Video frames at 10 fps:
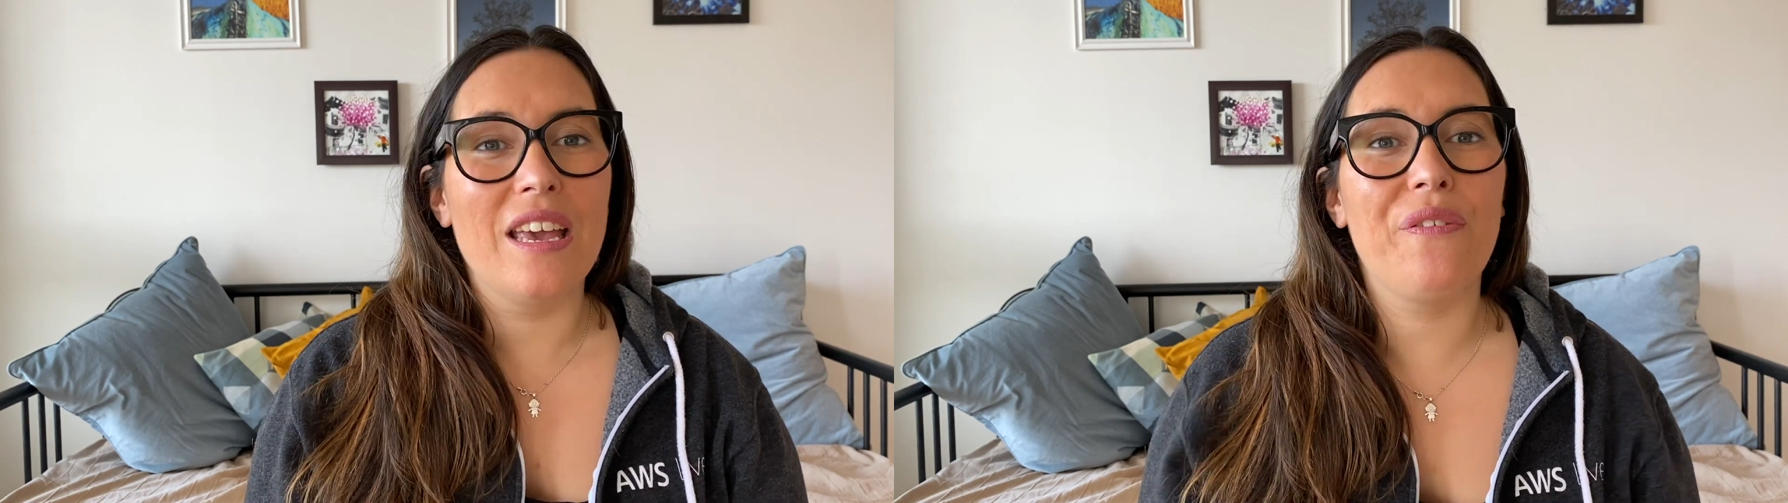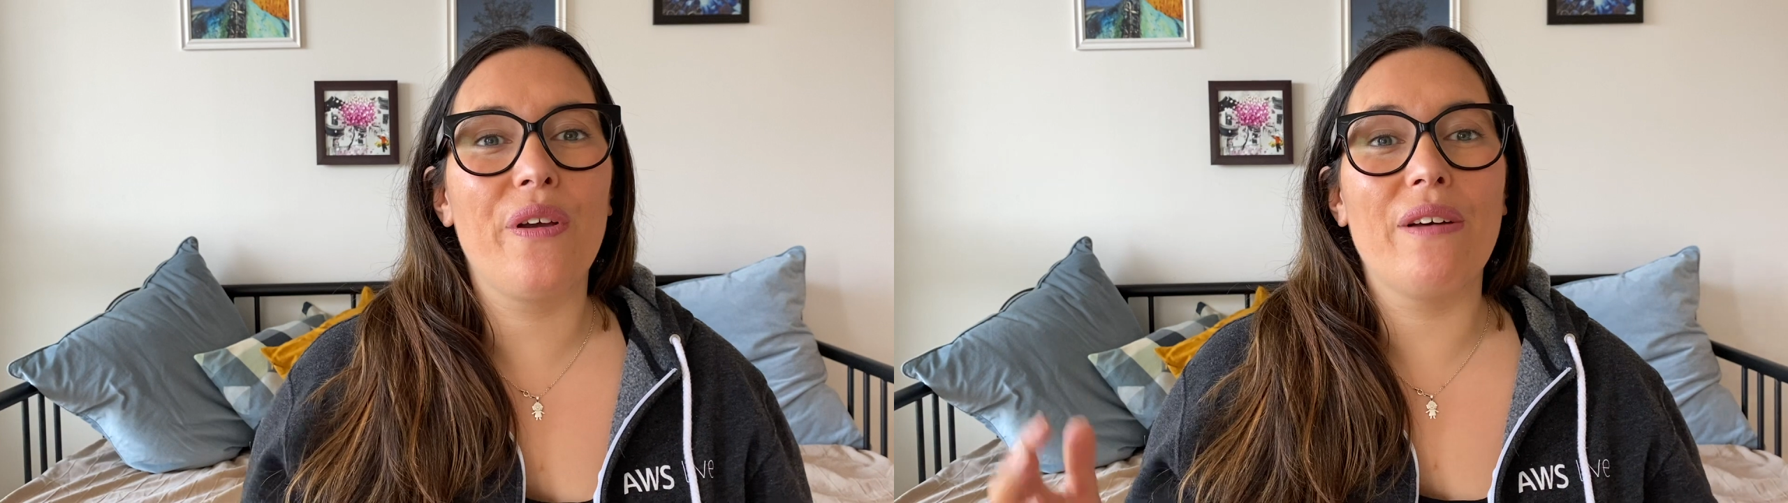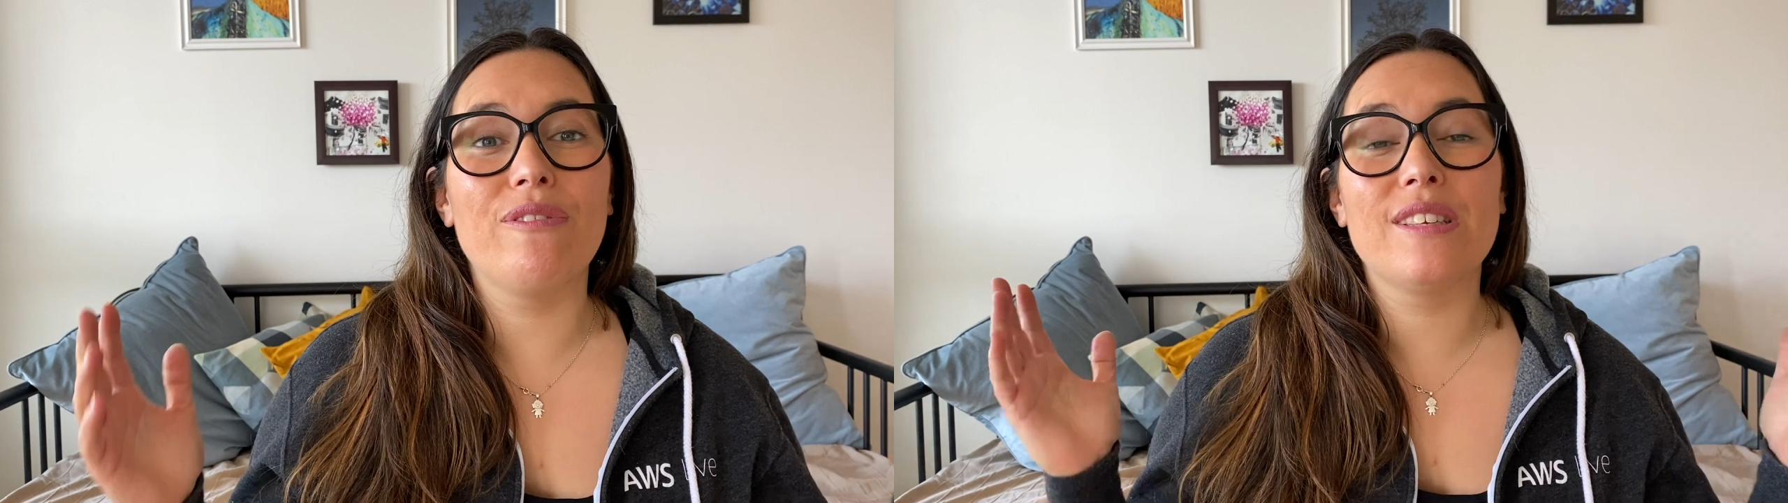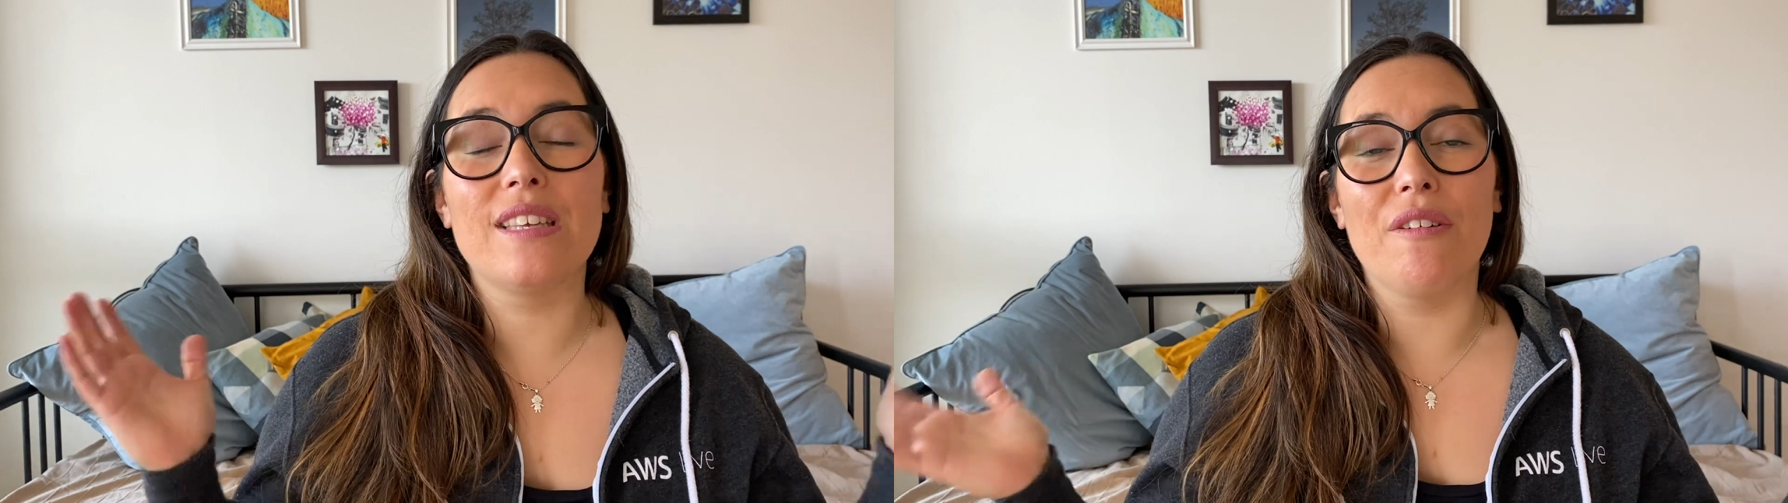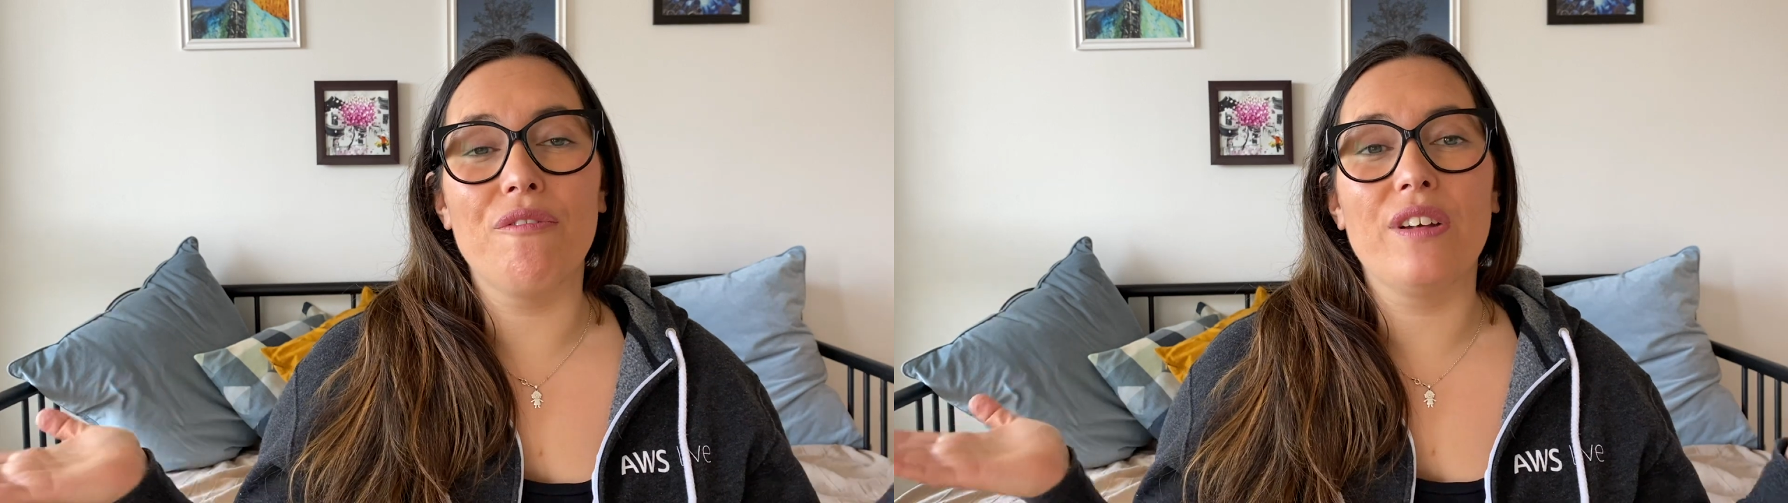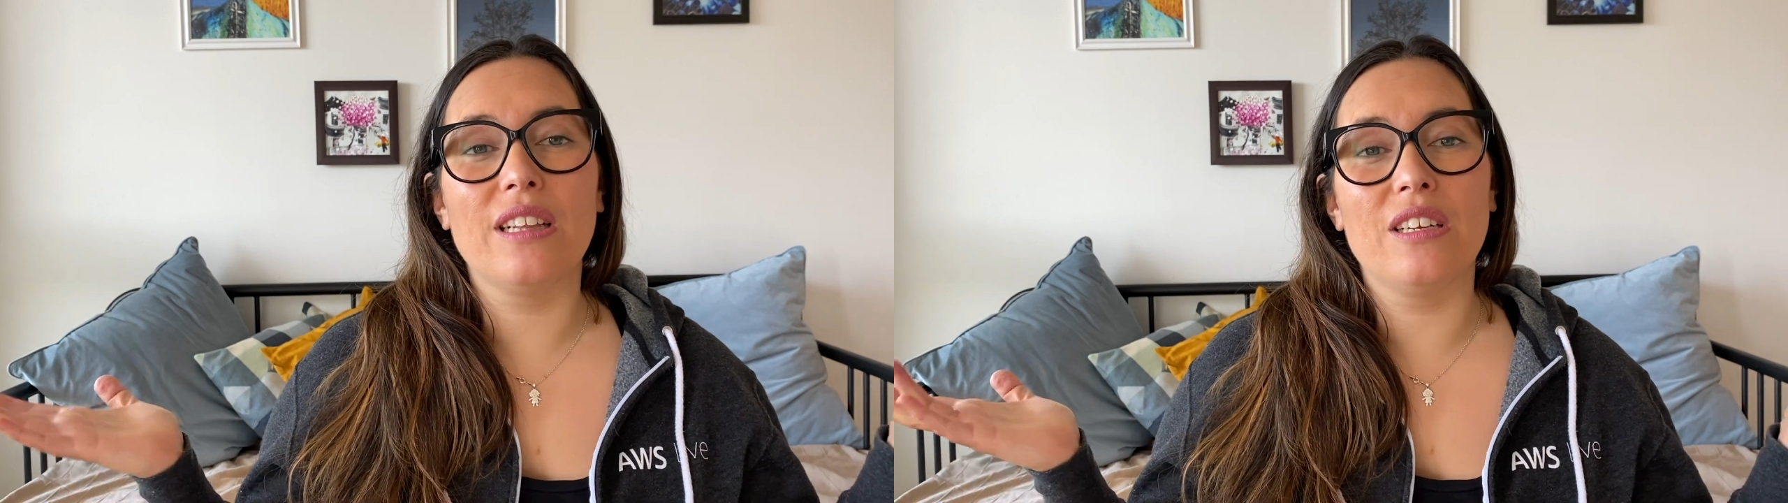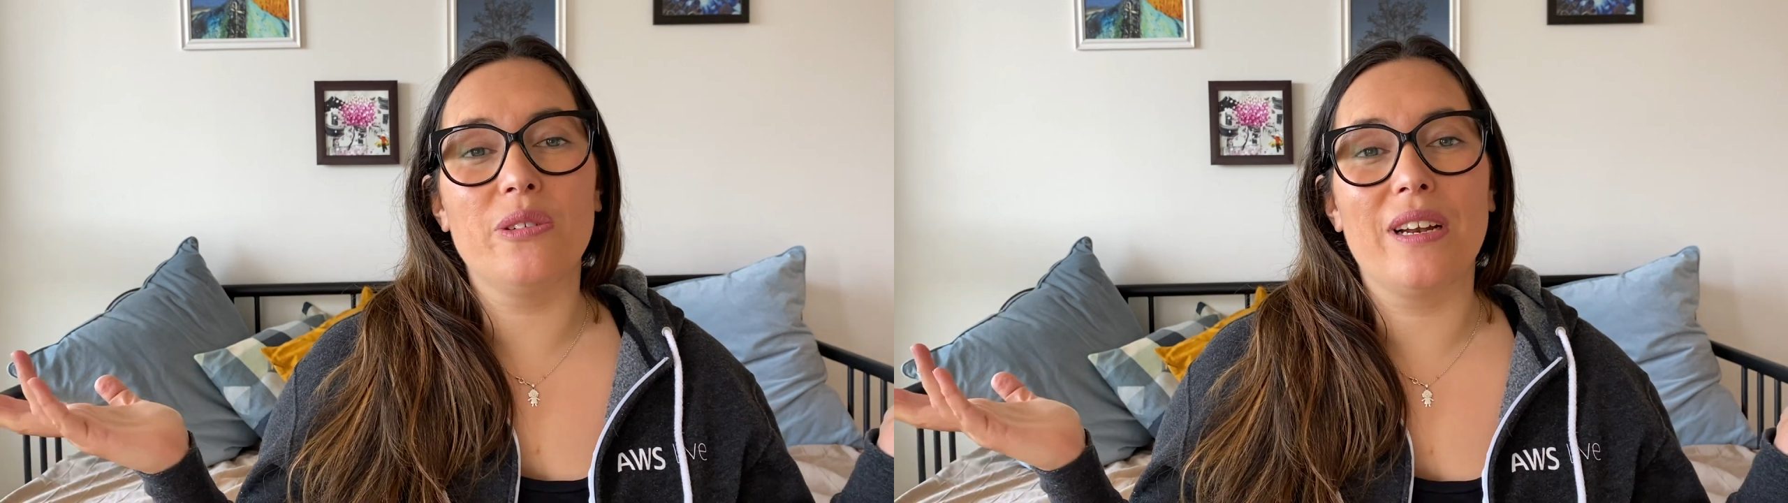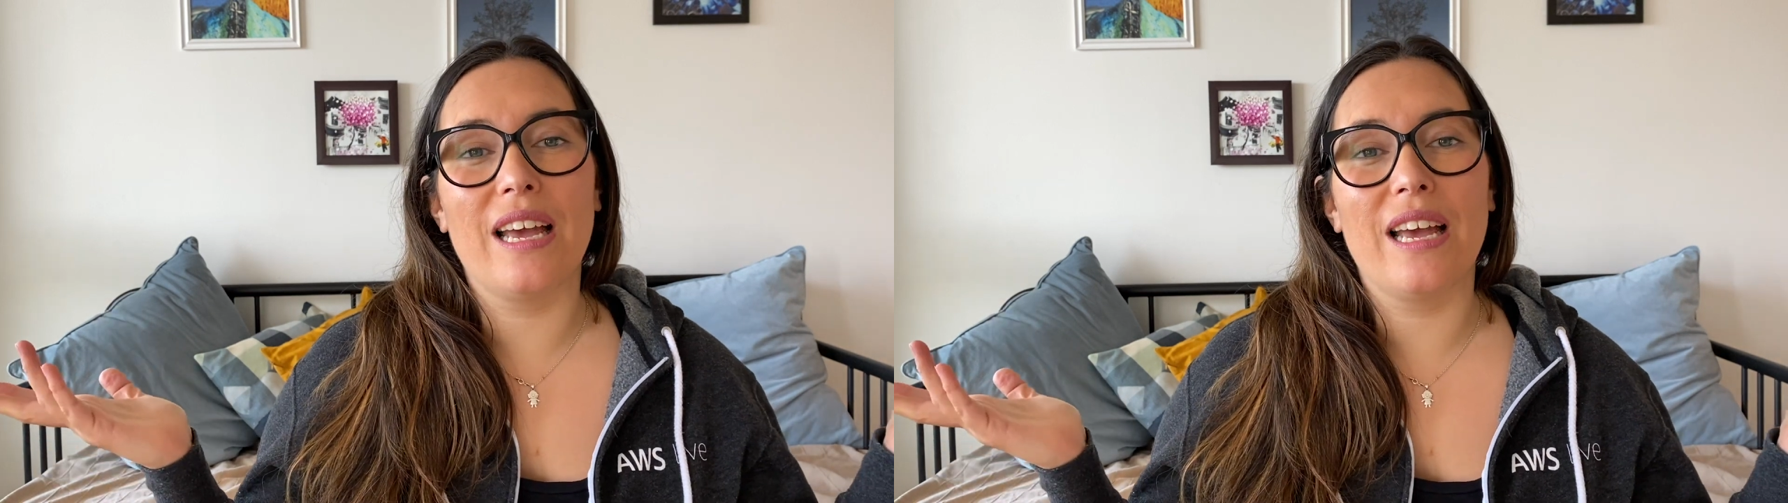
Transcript: If you have something that you would